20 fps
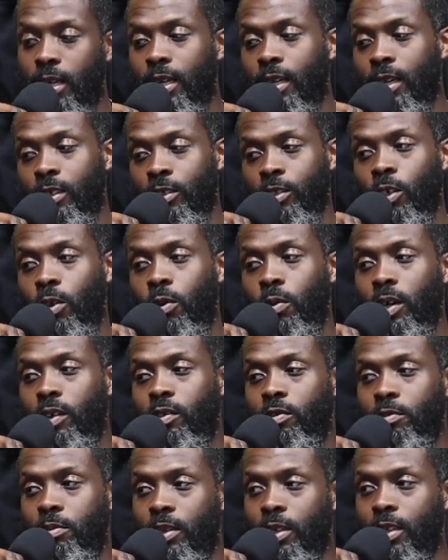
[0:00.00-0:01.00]
There's no way
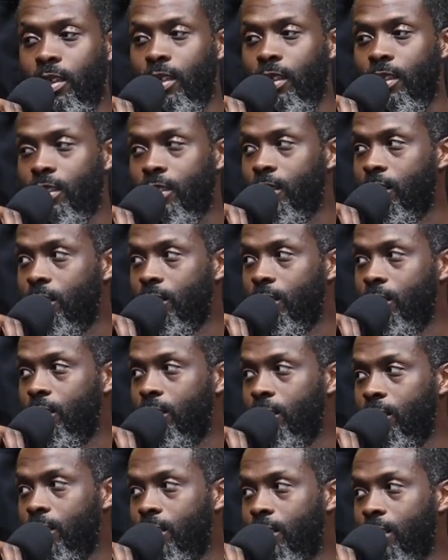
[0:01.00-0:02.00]
for me to get to
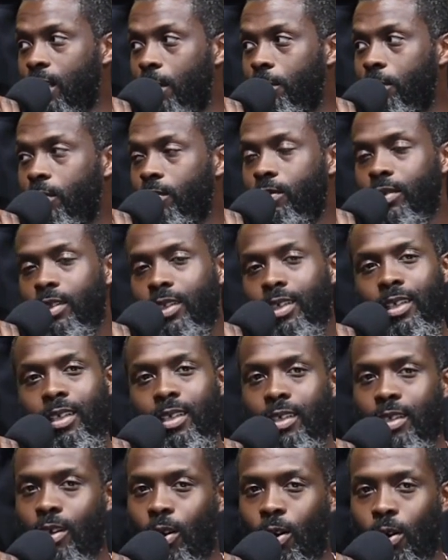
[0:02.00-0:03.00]
the Sabbath.
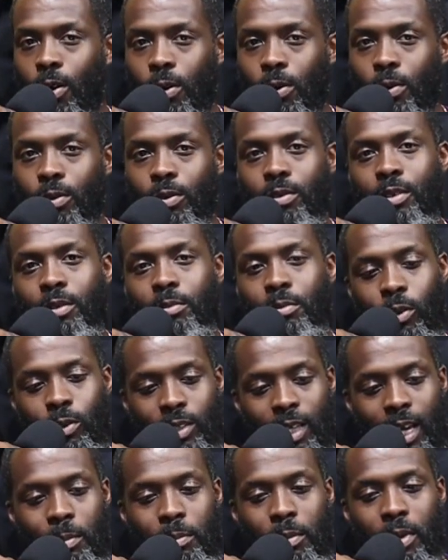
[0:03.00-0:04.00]
No, the Most
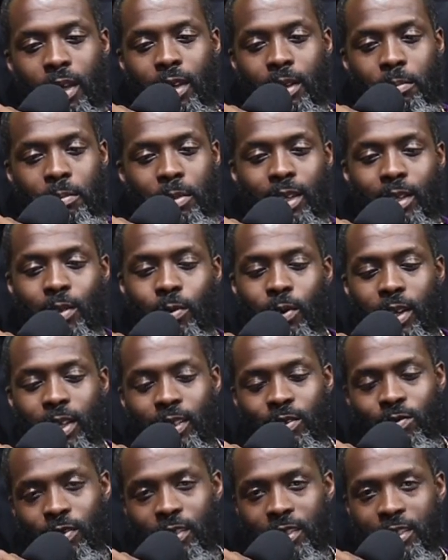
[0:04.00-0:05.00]
High made many
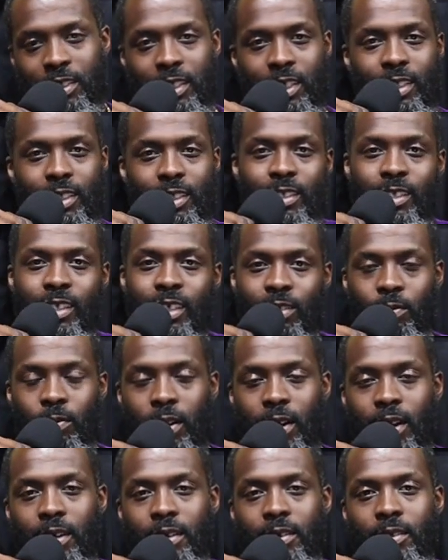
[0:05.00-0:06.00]
ways for us to get around.